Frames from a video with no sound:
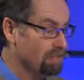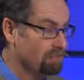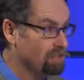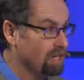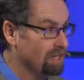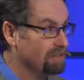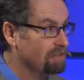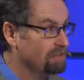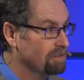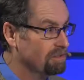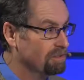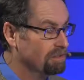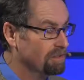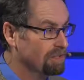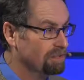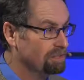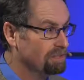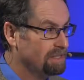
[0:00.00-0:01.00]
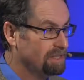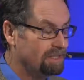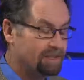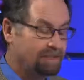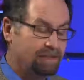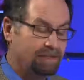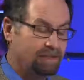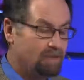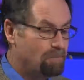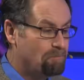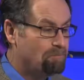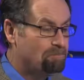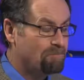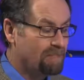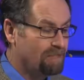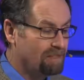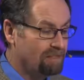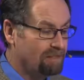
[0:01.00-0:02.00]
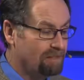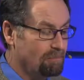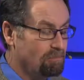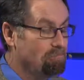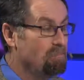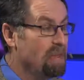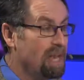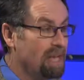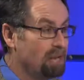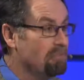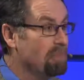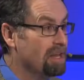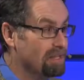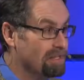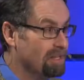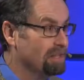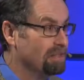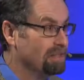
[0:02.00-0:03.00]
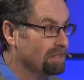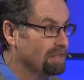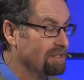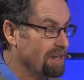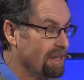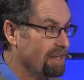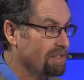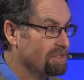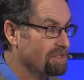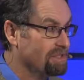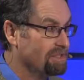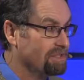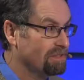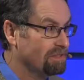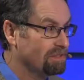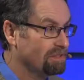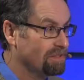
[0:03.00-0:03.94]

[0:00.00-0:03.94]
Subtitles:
subjected to many, many scientific tests.